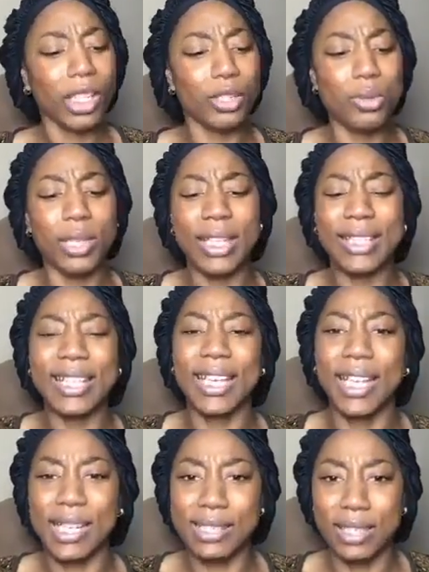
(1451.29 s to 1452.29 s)
You can
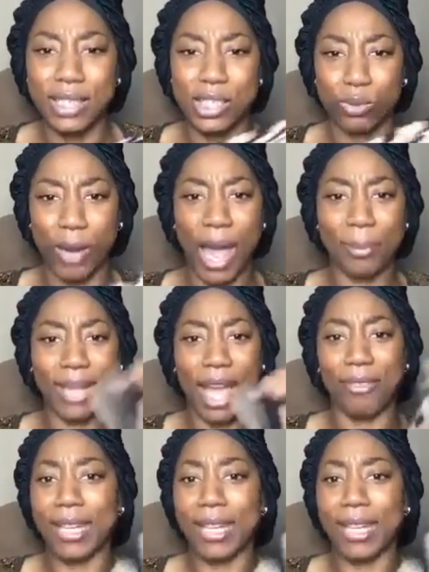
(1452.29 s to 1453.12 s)
get into this wrap life.